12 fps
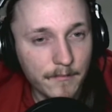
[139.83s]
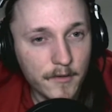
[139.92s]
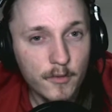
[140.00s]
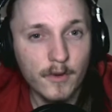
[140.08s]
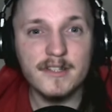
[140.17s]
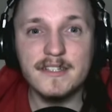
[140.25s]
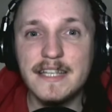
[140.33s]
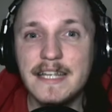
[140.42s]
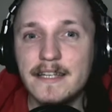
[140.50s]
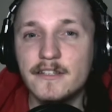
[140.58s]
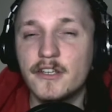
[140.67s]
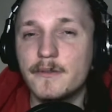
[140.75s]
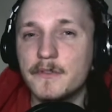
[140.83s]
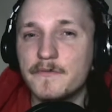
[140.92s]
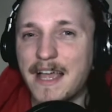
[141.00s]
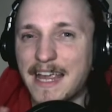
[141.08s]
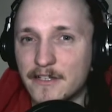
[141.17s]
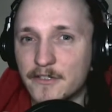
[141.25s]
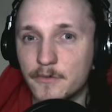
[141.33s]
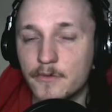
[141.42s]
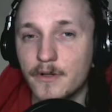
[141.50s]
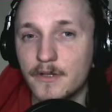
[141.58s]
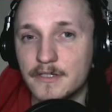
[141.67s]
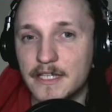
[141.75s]
Quality in terms of actual
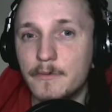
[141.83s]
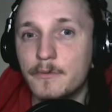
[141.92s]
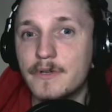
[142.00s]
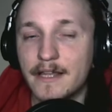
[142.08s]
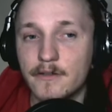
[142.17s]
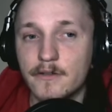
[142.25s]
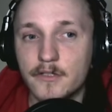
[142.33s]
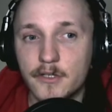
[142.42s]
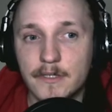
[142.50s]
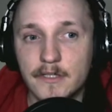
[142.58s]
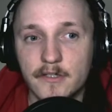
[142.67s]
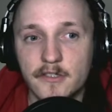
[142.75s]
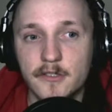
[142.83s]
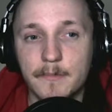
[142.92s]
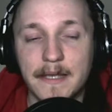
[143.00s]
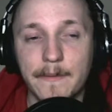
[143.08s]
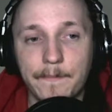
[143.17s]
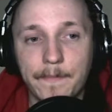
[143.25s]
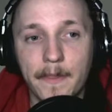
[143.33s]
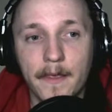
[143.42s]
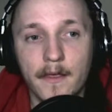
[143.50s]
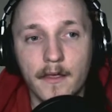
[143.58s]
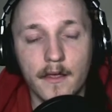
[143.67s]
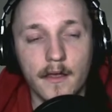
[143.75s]
quality we'll get onto in just a bit.
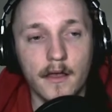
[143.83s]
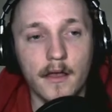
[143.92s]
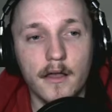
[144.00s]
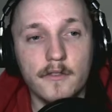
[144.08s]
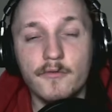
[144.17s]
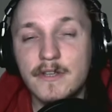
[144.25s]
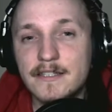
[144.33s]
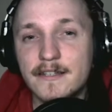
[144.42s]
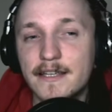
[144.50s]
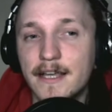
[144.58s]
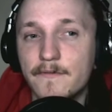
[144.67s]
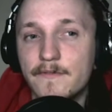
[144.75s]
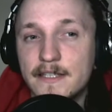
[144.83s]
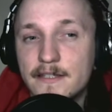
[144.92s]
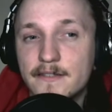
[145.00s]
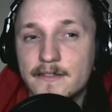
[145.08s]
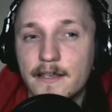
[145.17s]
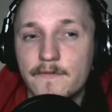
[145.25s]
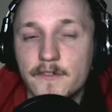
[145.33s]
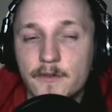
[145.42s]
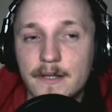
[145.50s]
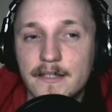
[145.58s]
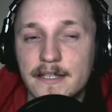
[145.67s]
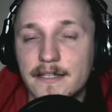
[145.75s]
The reason I have this at
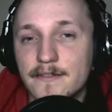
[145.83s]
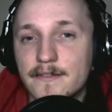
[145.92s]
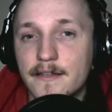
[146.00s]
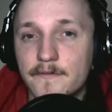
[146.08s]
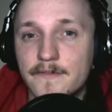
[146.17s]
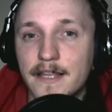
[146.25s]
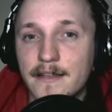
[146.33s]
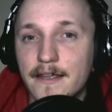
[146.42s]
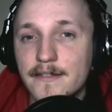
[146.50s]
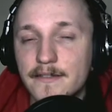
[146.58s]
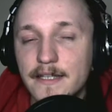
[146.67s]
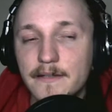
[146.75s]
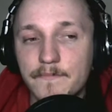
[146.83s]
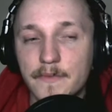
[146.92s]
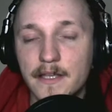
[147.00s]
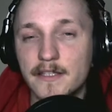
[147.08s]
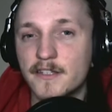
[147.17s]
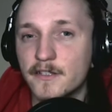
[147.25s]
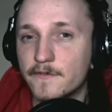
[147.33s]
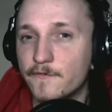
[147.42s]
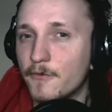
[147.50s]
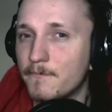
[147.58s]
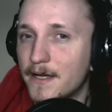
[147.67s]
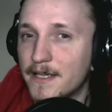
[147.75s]
720 instead of 1080 is because
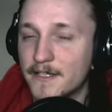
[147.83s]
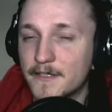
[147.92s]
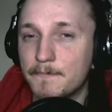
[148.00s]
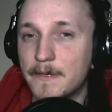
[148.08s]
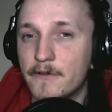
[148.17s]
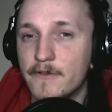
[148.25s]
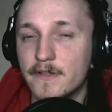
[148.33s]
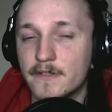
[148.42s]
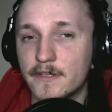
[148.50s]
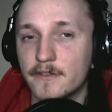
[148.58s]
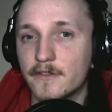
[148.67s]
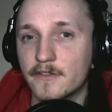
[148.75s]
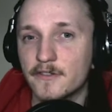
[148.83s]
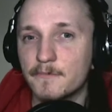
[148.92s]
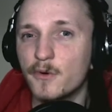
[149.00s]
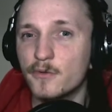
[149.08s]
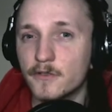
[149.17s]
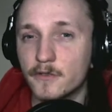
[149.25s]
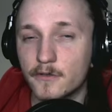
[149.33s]
from my experience as a small